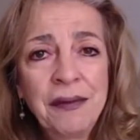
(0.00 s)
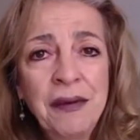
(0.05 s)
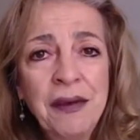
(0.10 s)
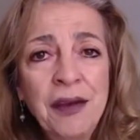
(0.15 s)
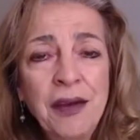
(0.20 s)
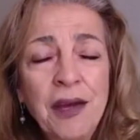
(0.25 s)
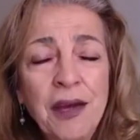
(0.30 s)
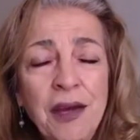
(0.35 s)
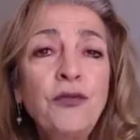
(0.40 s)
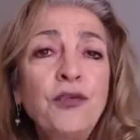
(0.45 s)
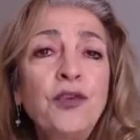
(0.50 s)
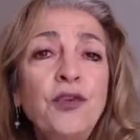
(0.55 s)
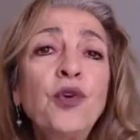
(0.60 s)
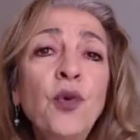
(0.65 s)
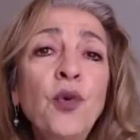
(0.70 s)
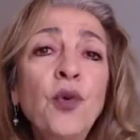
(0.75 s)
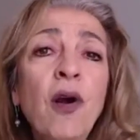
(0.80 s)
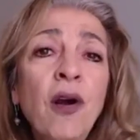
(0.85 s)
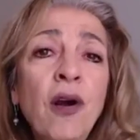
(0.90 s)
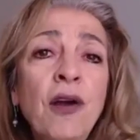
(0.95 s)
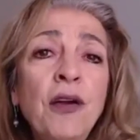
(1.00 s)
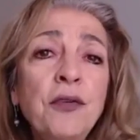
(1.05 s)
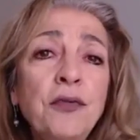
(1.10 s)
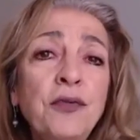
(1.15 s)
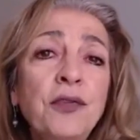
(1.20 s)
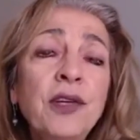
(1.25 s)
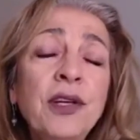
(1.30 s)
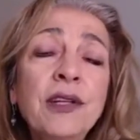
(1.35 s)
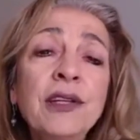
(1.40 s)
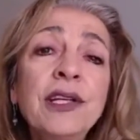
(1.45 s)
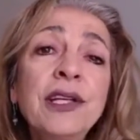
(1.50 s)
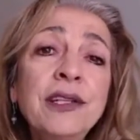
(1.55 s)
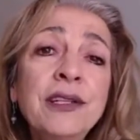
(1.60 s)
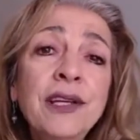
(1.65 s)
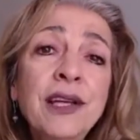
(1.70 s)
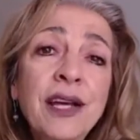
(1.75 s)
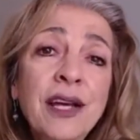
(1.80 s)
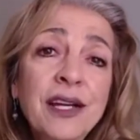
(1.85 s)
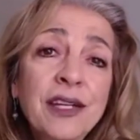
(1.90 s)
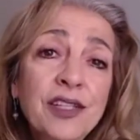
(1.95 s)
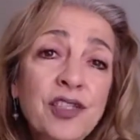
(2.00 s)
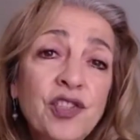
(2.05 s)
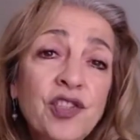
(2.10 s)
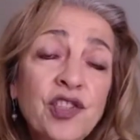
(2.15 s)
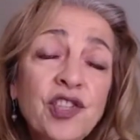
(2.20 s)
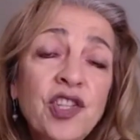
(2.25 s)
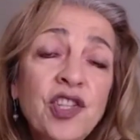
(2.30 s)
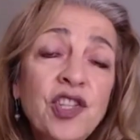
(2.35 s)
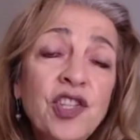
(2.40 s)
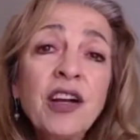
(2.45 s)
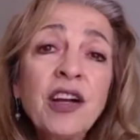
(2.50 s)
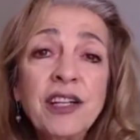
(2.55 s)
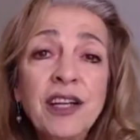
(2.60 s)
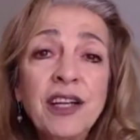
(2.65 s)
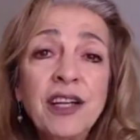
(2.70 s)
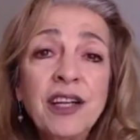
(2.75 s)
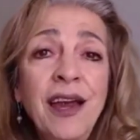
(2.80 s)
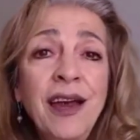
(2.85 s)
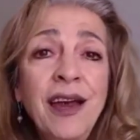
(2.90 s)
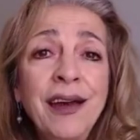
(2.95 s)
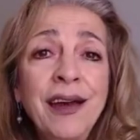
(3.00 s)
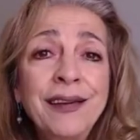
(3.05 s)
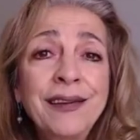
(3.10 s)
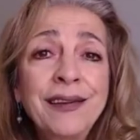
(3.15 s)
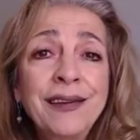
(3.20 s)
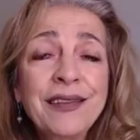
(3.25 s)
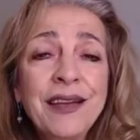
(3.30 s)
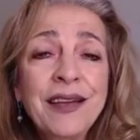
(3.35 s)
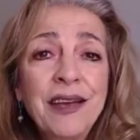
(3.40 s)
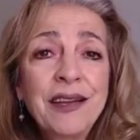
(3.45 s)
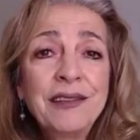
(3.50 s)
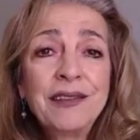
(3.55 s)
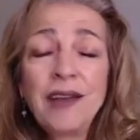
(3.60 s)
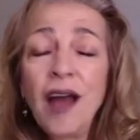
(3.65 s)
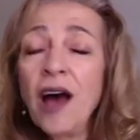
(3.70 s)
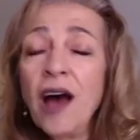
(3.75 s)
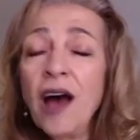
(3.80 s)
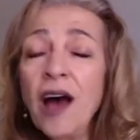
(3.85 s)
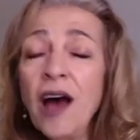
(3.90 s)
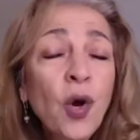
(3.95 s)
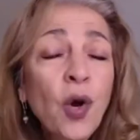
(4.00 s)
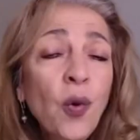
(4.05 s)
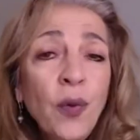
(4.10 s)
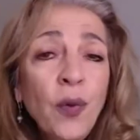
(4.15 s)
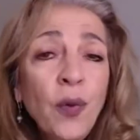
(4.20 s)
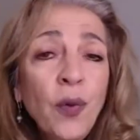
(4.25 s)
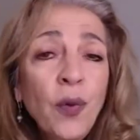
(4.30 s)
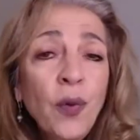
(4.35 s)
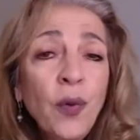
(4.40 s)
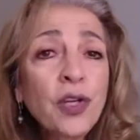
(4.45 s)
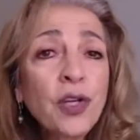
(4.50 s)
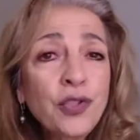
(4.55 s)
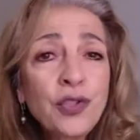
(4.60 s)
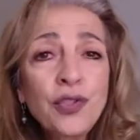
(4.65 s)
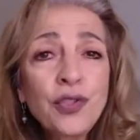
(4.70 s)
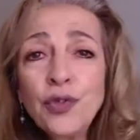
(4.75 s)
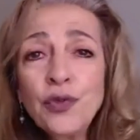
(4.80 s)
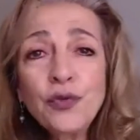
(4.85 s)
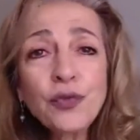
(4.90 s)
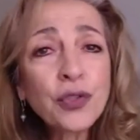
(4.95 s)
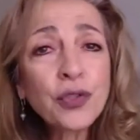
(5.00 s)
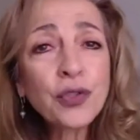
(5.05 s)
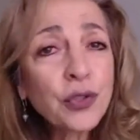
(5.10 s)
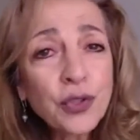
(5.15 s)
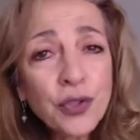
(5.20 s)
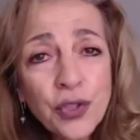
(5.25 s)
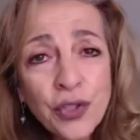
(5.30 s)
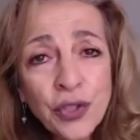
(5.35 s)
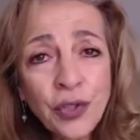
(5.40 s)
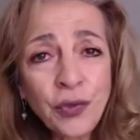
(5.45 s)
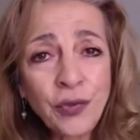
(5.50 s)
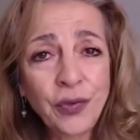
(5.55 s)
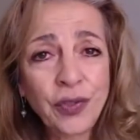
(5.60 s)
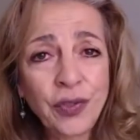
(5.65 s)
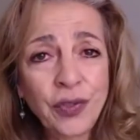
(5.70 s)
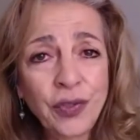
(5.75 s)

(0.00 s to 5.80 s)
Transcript: if you are feeling stuck and not knowing what to do for your children